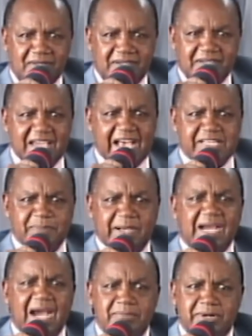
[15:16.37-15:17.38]
He has
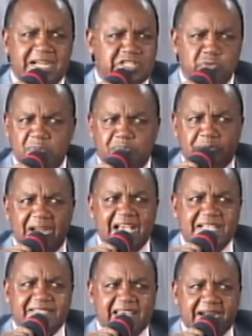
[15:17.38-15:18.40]
become rich. We
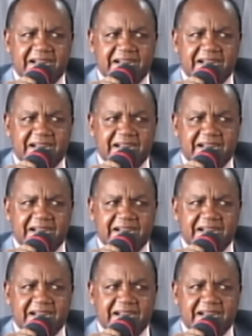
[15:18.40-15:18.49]
praise the